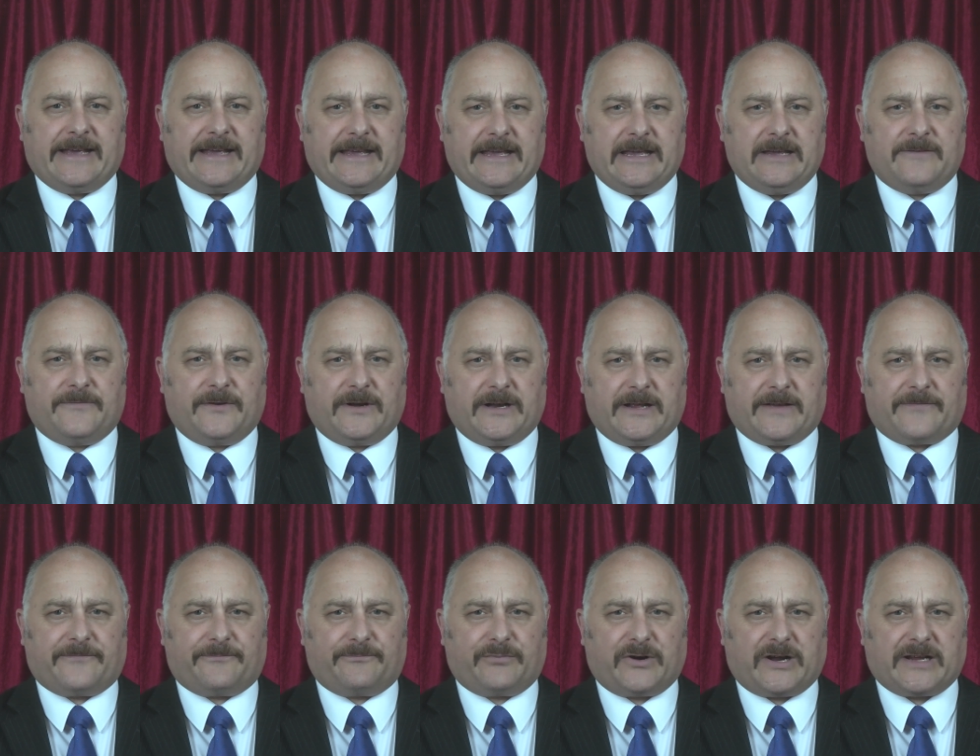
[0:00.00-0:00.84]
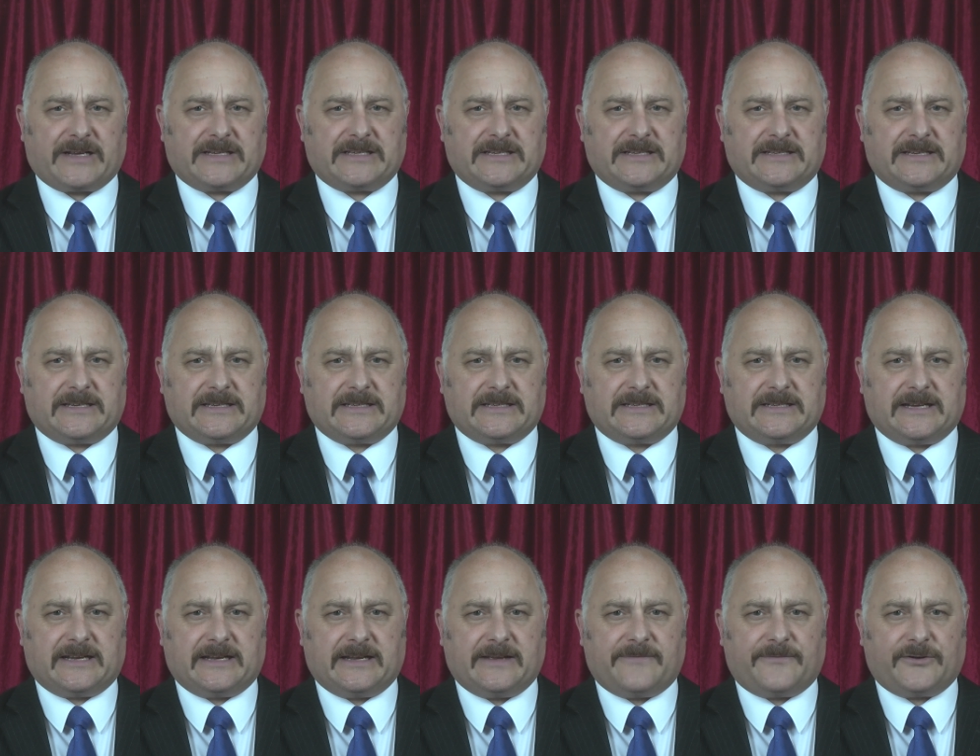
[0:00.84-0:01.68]
even if Brexit is
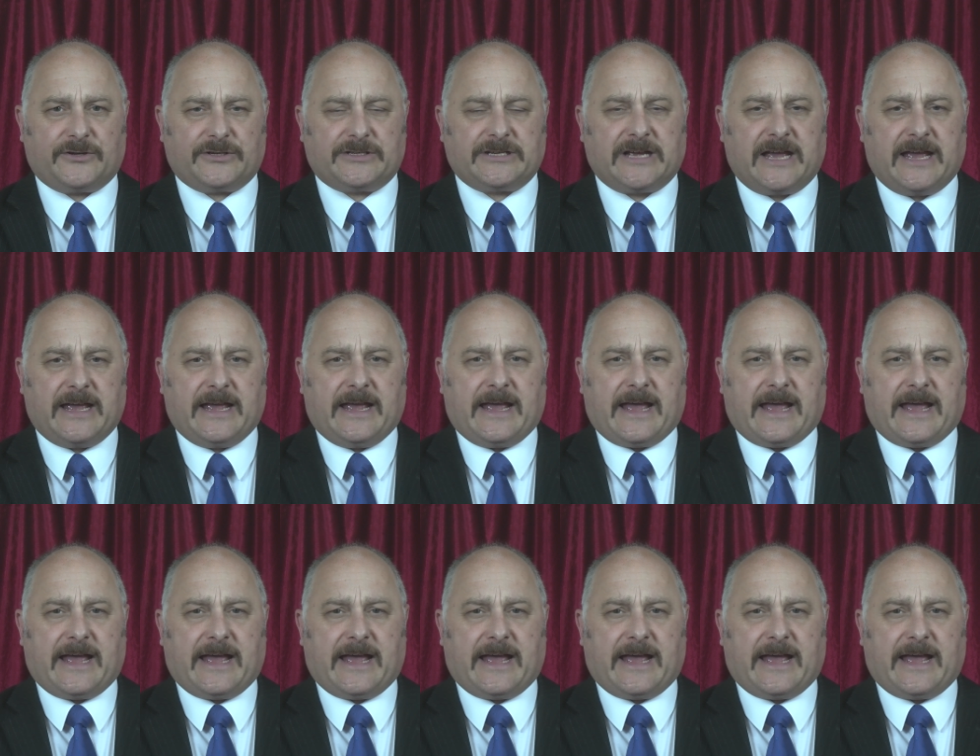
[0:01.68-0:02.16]
delivered,